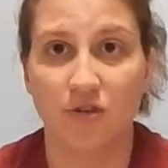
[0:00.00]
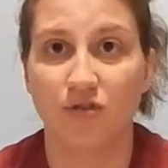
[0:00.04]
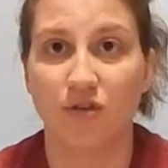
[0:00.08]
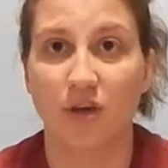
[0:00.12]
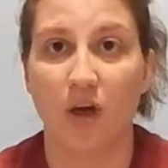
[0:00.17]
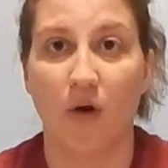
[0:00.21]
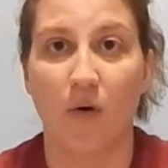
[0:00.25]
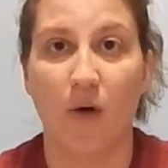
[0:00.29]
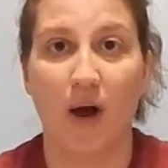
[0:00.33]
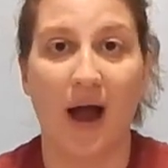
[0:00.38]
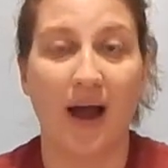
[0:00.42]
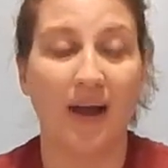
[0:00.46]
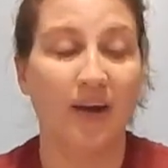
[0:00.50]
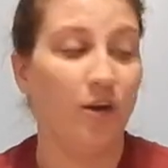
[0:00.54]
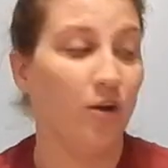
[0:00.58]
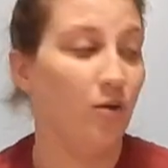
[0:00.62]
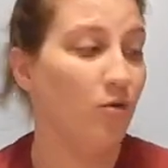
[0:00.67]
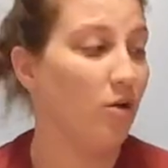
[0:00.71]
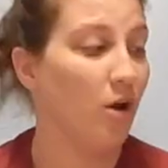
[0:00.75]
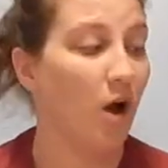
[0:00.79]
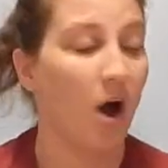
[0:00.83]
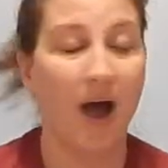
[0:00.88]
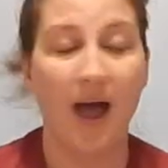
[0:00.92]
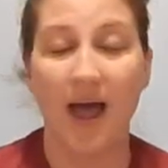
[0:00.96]
So I
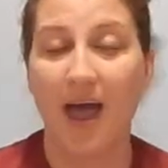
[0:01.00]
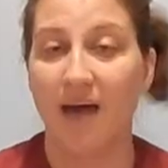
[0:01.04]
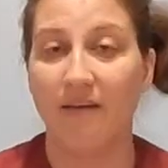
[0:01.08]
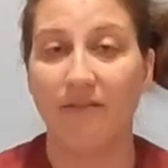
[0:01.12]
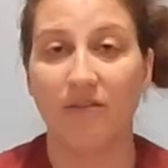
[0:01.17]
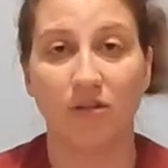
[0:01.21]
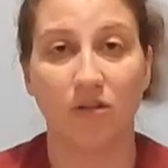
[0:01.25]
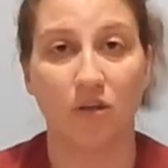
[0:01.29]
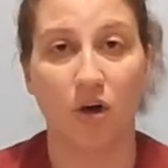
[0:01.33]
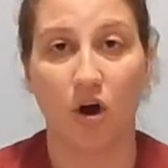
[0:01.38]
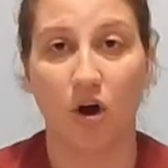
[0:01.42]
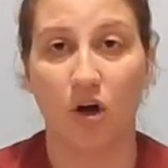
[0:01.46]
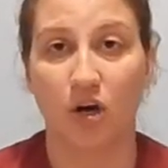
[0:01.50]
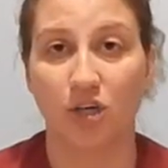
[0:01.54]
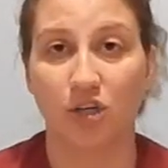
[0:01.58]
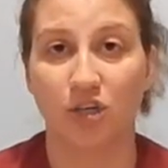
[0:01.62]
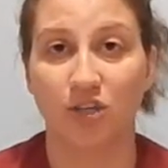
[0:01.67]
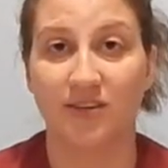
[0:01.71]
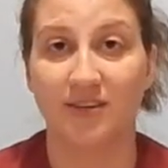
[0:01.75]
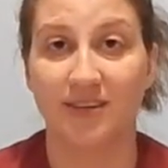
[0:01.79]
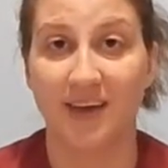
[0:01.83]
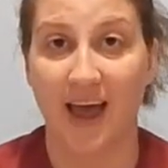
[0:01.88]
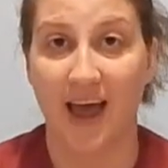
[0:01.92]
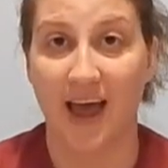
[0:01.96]
do not have a large
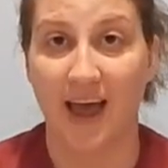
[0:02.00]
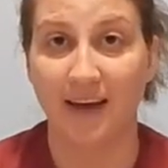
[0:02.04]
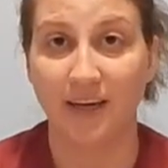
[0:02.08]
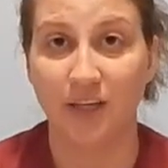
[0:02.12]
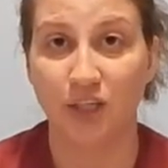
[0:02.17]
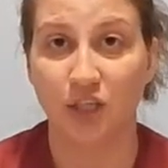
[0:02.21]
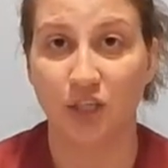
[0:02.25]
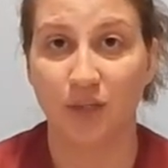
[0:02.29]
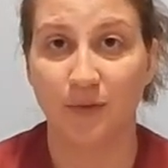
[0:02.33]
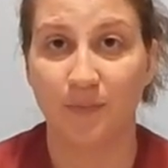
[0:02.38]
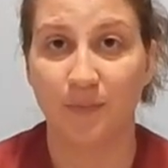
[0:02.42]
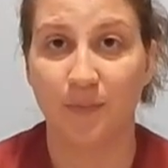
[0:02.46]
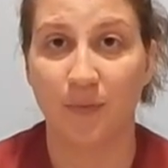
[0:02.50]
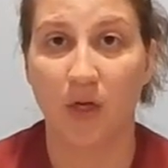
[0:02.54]
stash